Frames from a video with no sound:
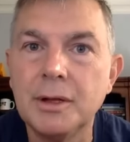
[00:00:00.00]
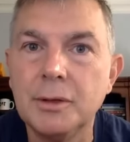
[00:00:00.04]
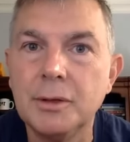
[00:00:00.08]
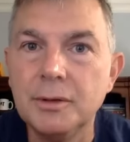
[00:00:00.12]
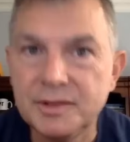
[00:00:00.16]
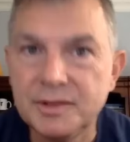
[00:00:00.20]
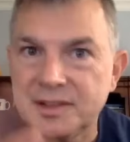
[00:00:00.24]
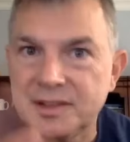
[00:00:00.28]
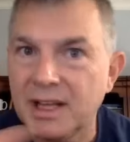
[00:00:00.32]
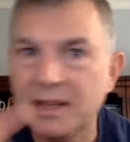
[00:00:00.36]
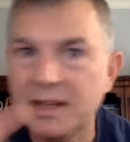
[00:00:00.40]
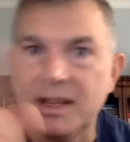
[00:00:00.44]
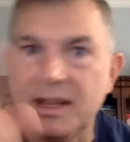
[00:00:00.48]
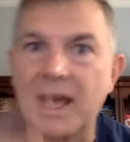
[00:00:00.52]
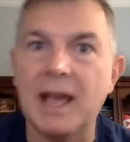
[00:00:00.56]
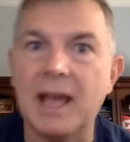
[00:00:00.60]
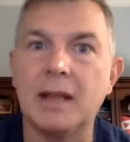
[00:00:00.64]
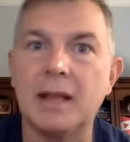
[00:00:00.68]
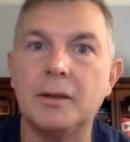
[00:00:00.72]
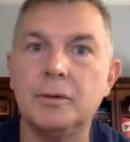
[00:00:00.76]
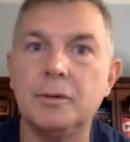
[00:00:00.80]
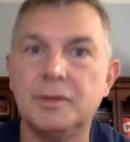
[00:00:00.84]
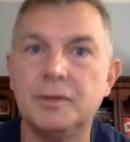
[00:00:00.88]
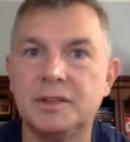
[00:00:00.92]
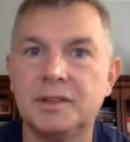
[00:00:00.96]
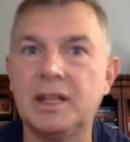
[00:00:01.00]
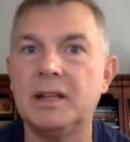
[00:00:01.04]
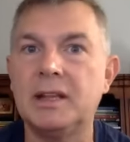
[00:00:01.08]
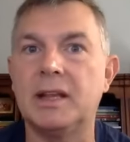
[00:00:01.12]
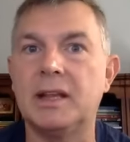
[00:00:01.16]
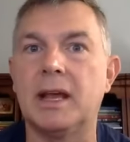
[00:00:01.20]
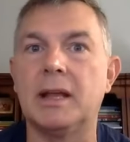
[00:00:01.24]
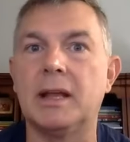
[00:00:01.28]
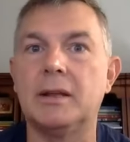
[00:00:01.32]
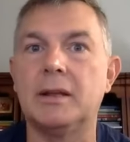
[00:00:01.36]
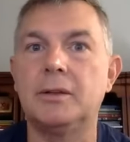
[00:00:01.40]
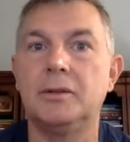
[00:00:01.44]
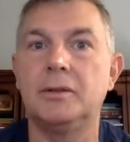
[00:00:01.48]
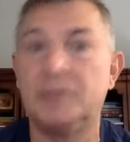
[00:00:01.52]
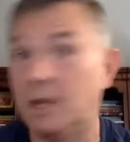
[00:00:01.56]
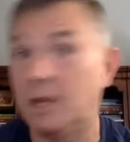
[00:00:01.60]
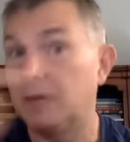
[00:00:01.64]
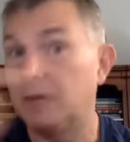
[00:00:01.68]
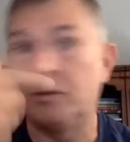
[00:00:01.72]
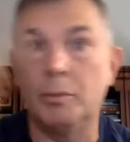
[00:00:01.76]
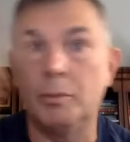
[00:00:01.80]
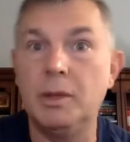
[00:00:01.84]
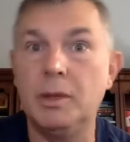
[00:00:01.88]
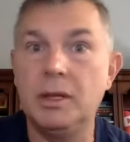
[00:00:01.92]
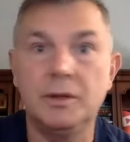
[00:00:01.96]
You said that. You said that. You
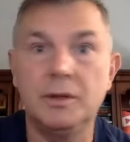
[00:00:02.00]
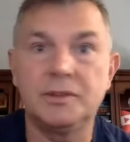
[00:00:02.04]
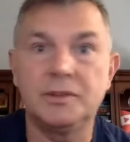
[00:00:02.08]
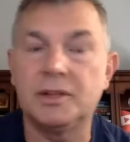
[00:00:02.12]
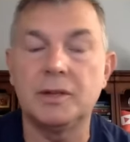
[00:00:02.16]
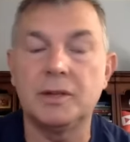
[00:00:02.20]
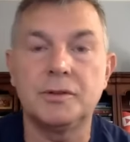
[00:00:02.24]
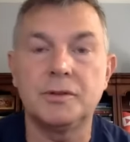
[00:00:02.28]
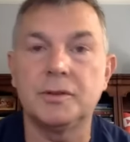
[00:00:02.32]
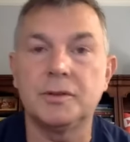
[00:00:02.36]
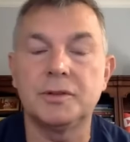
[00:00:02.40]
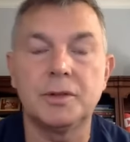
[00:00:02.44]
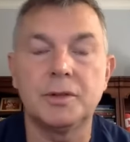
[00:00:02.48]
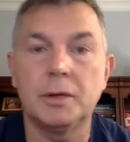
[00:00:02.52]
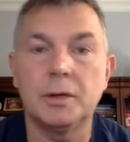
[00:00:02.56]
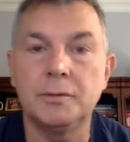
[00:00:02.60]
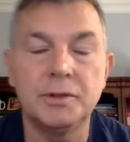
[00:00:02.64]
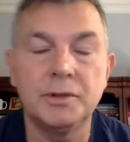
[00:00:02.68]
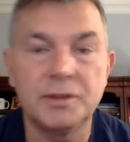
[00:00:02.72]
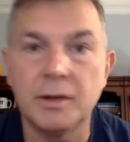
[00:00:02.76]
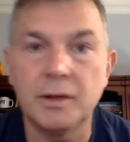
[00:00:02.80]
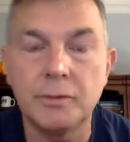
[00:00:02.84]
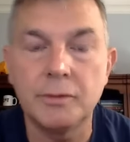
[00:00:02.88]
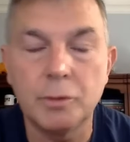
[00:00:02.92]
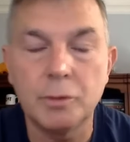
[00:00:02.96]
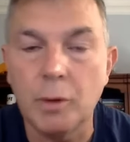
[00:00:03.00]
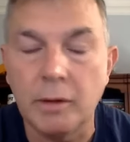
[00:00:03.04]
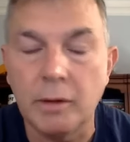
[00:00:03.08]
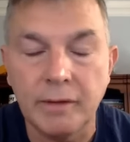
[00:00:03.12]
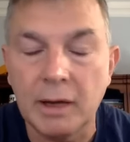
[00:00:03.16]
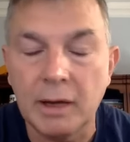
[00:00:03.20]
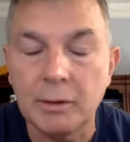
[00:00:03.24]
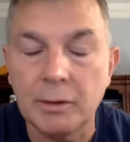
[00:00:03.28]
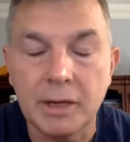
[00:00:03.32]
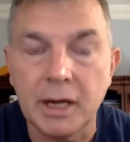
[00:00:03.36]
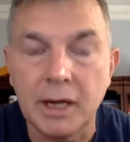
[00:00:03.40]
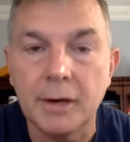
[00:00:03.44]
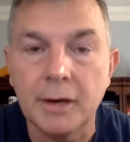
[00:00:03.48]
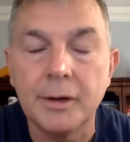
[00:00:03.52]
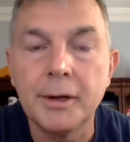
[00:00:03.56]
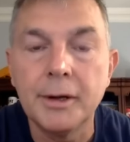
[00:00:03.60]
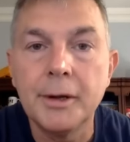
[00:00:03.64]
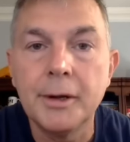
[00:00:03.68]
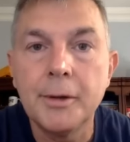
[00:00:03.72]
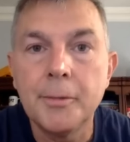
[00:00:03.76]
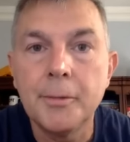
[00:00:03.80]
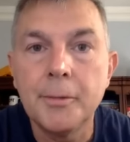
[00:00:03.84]
said to me, you said to yourself, you said to your wife. I don't care.